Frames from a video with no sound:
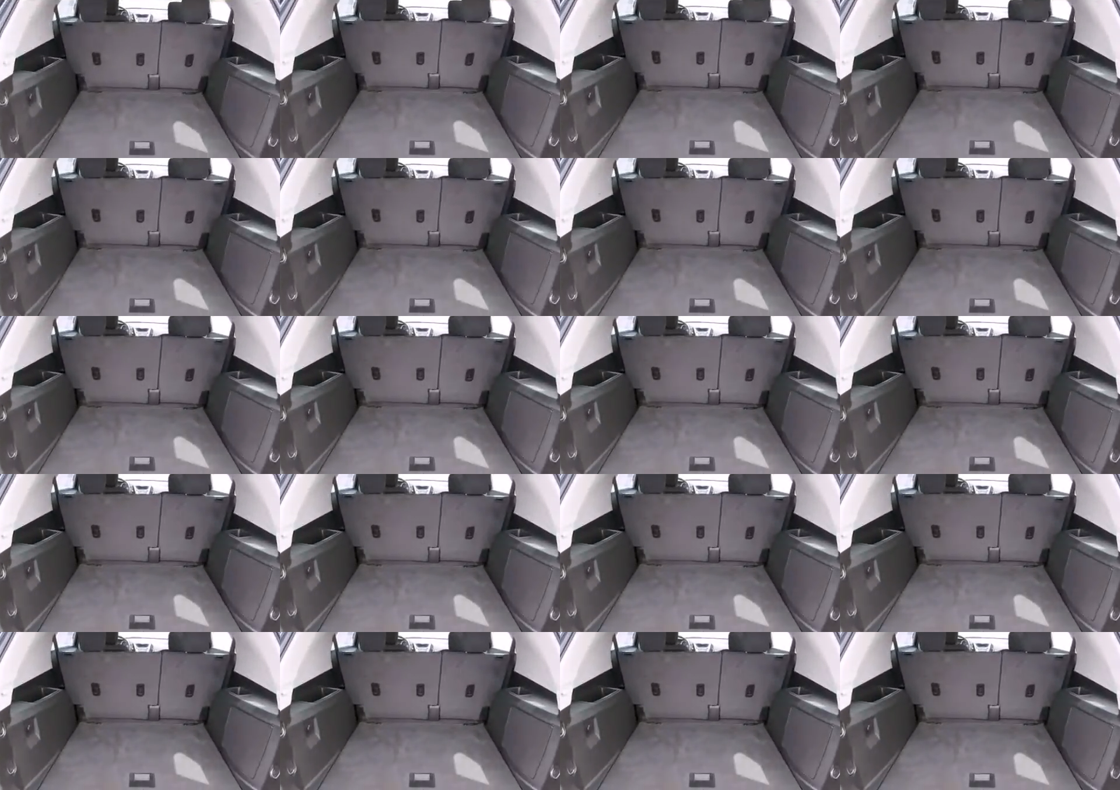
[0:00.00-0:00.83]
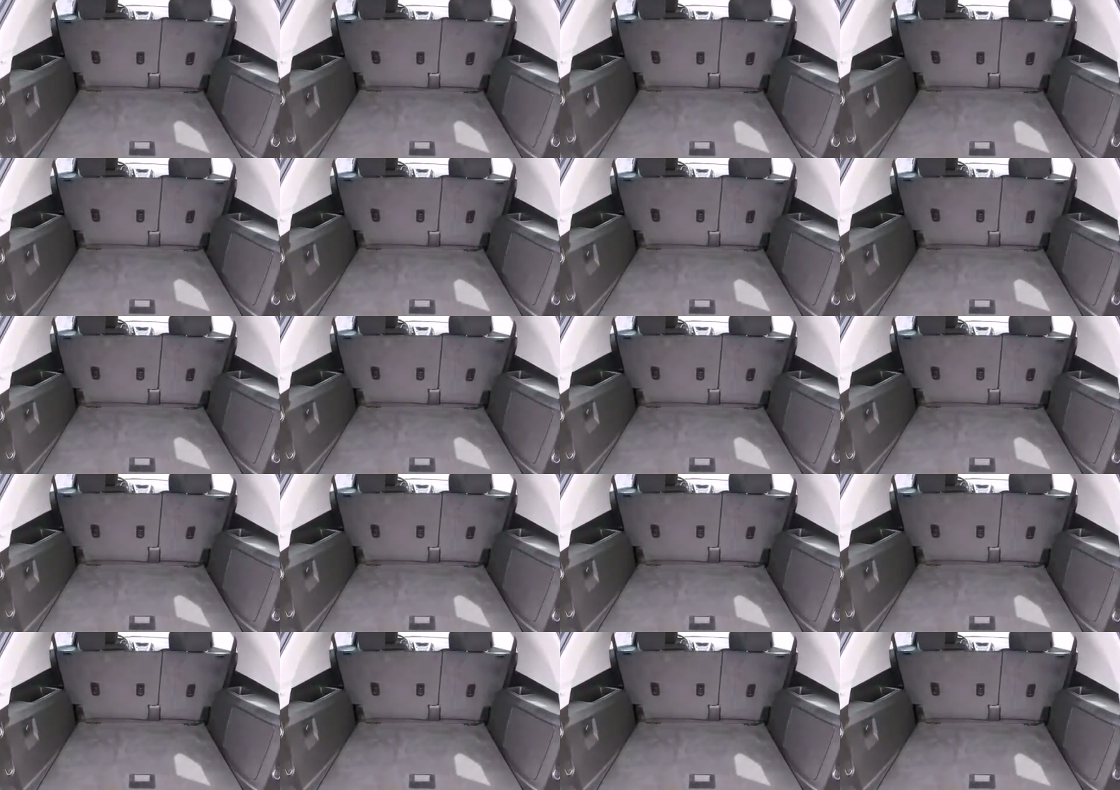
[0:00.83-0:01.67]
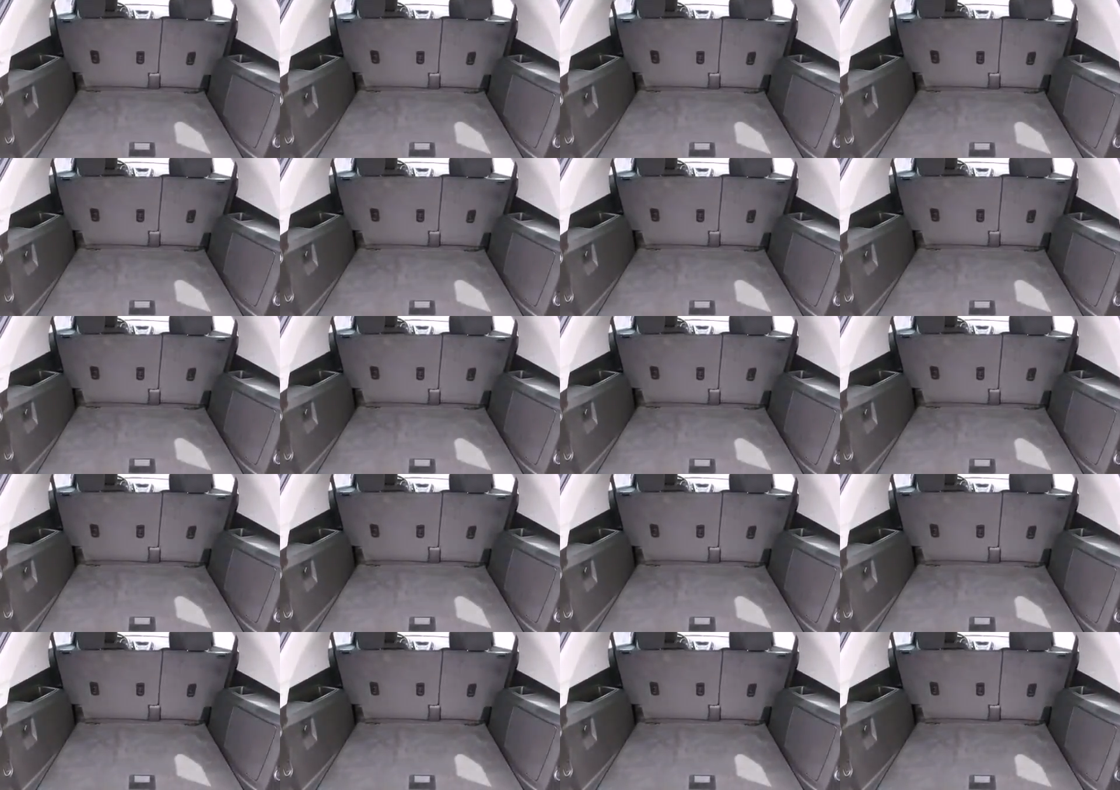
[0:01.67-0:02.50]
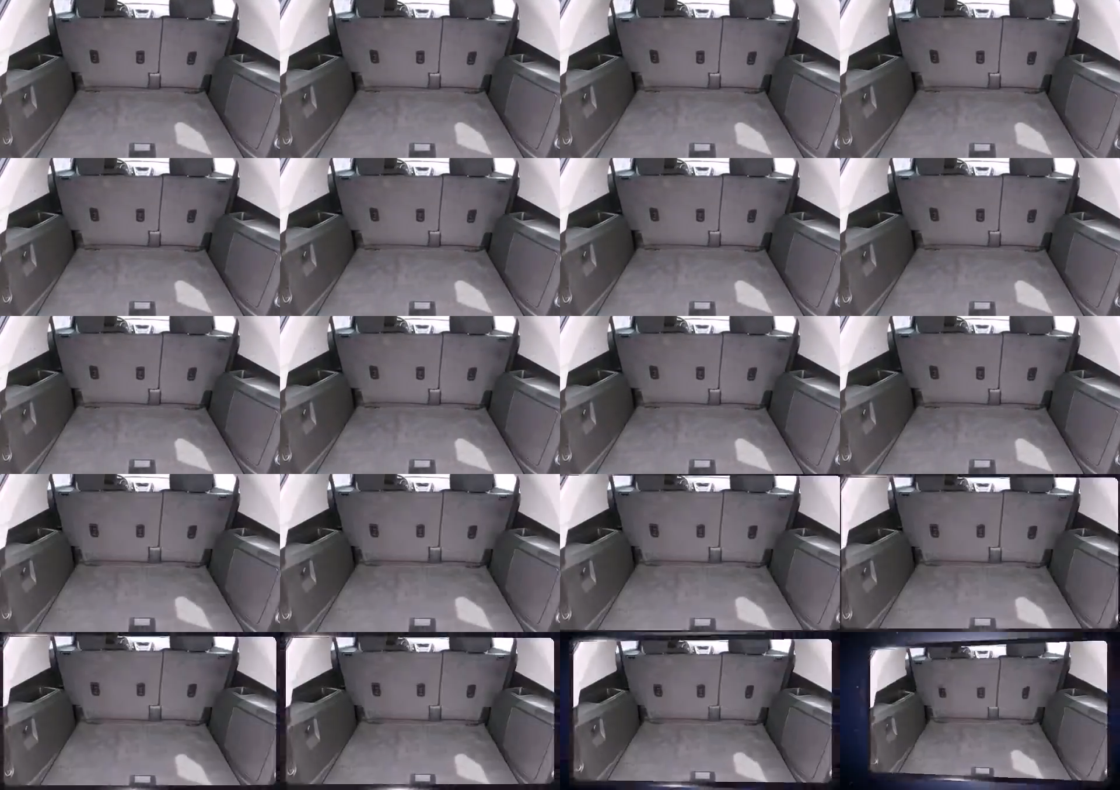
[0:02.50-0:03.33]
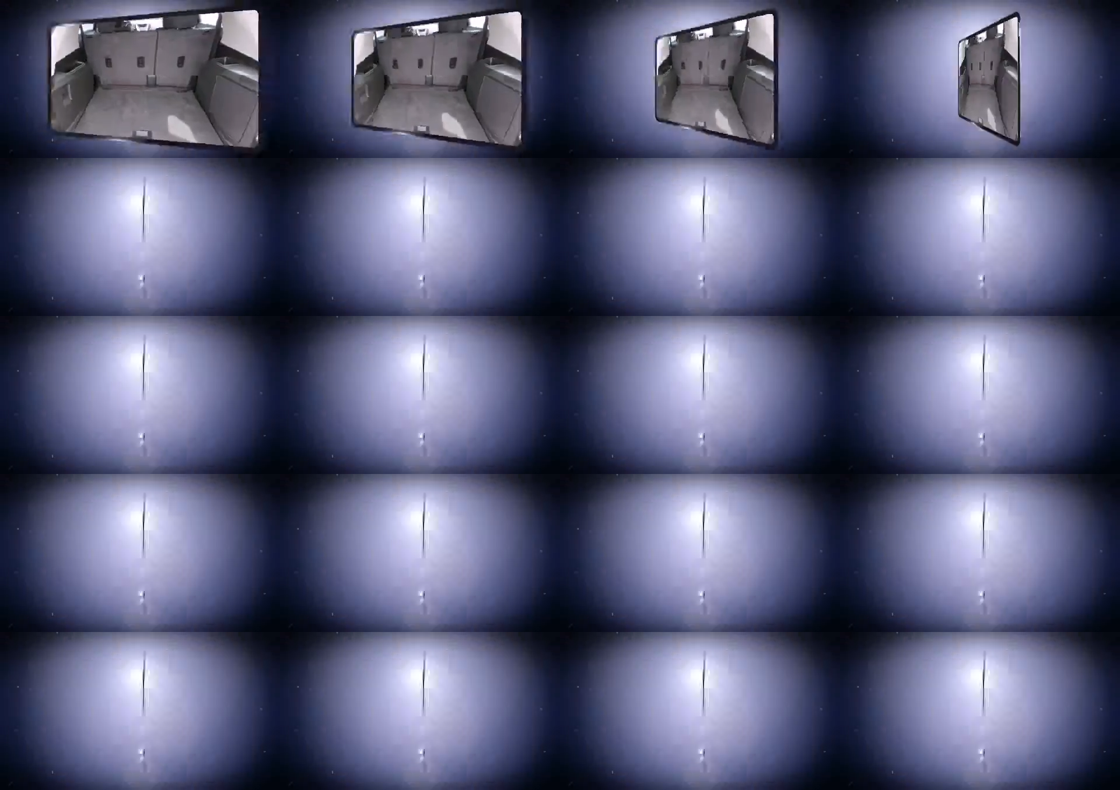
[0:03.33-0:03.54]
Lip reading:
No face is visible, so there are no lips to read.